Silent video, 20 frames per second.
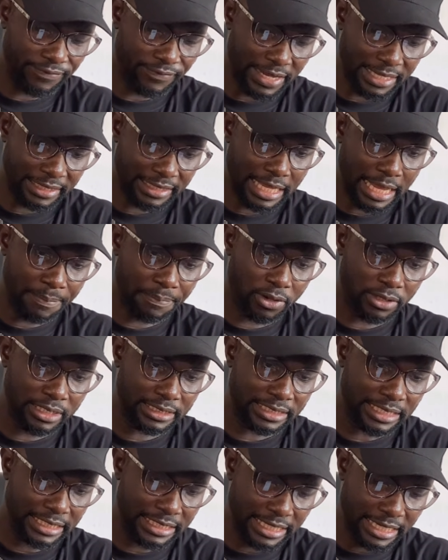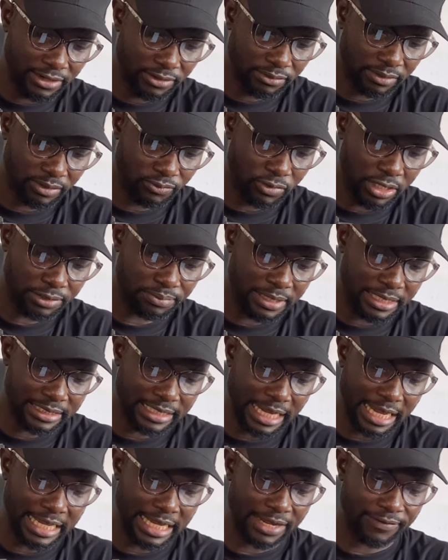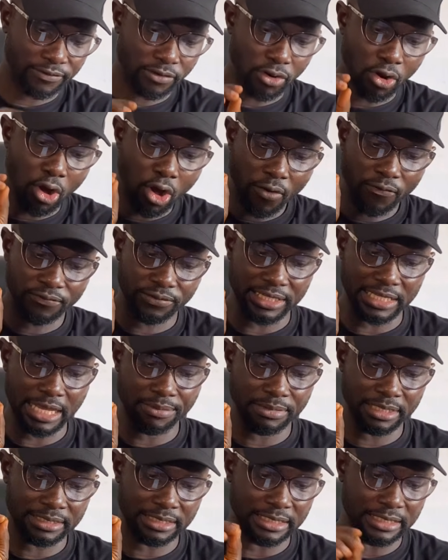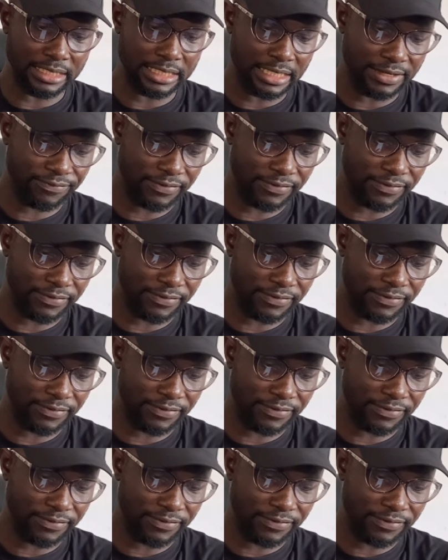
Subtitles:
I tap on it again, which means I have off the MACD.